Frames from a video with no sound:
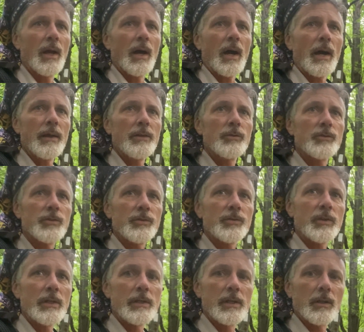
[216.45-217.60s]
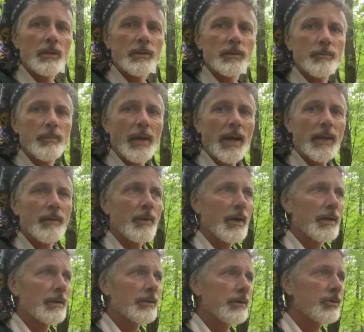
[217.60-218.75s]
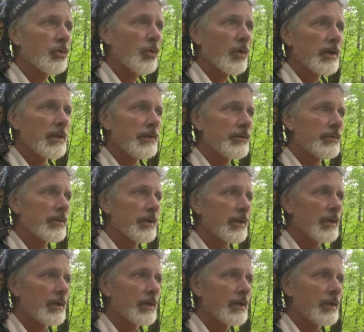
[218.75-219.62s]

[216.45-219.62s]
I used to ski Killington back in my 20s.